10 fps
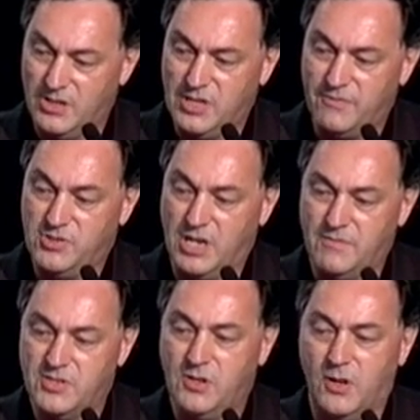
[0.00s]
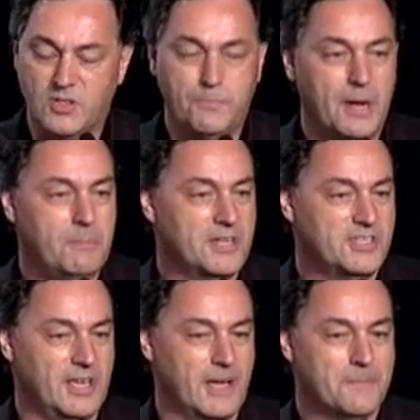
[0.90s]
Jeff Jarvis calls
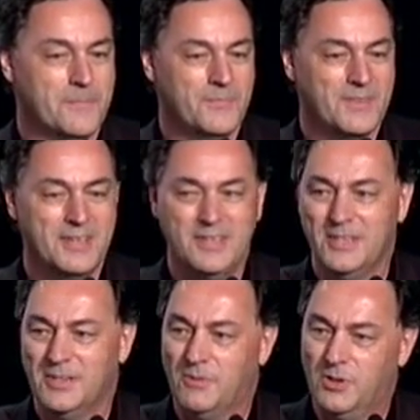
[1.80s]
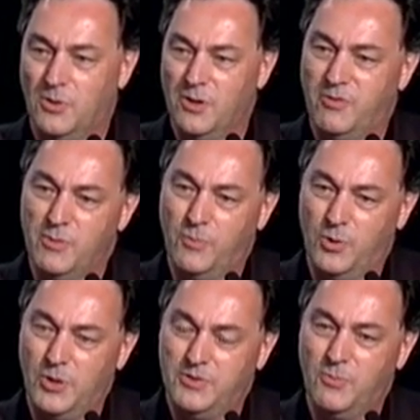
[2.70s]
publicity. We're going from a
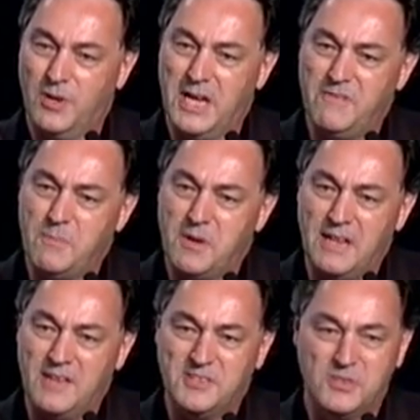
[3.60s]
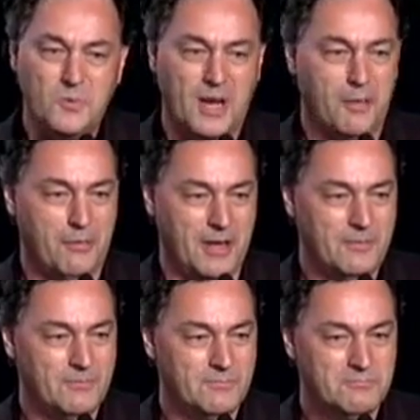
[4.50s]
world to where everybody that's doing
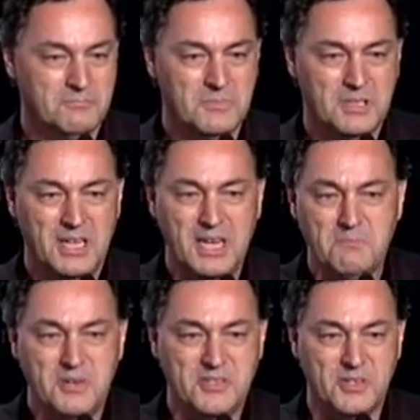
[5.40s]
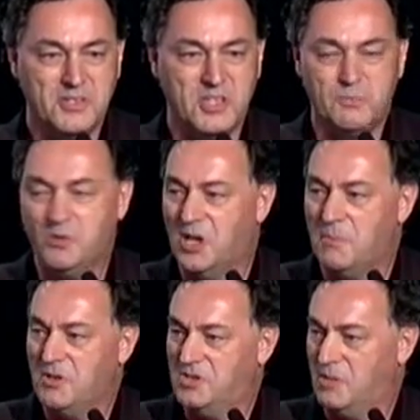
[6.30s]
anything in business is
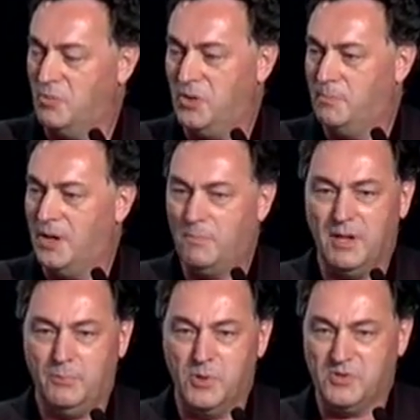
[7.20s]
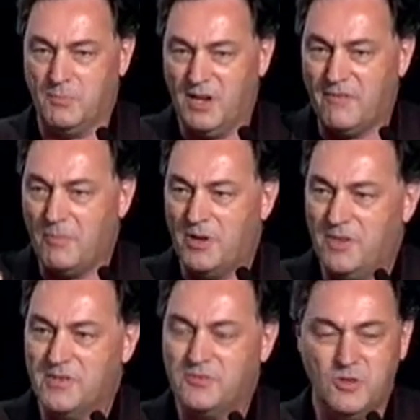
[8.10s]
becoming somewhat a public person. I mean, everybody in
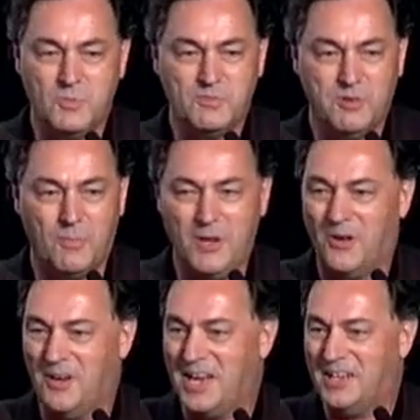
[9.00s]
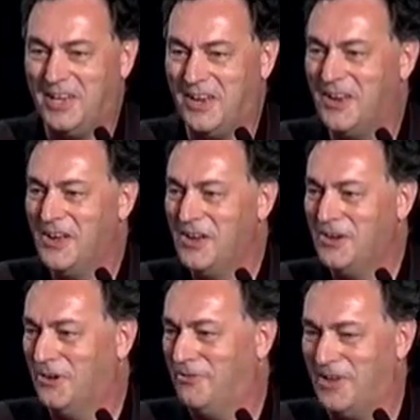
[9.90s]
this room is probably on LinkedIn
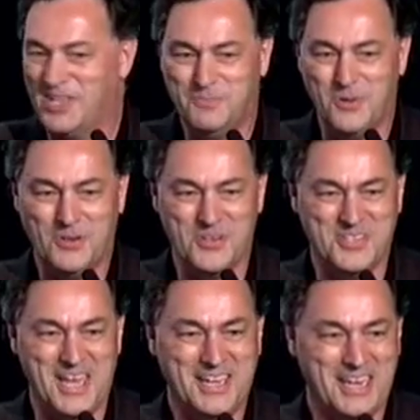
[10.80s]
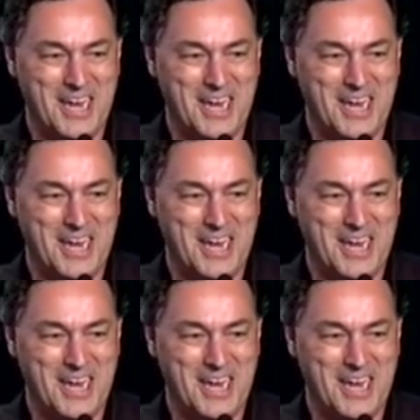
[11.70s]
or Facebook or Zing